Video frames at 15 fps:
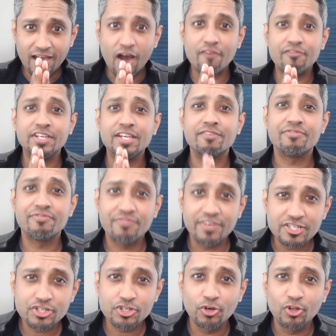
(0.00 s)
of an
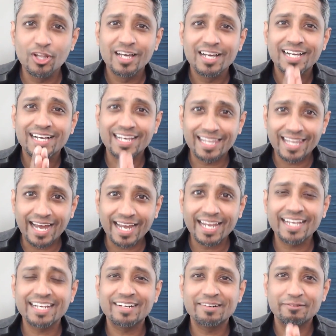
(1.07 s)
official
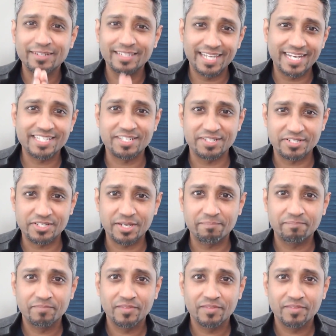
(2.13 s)
client relationship.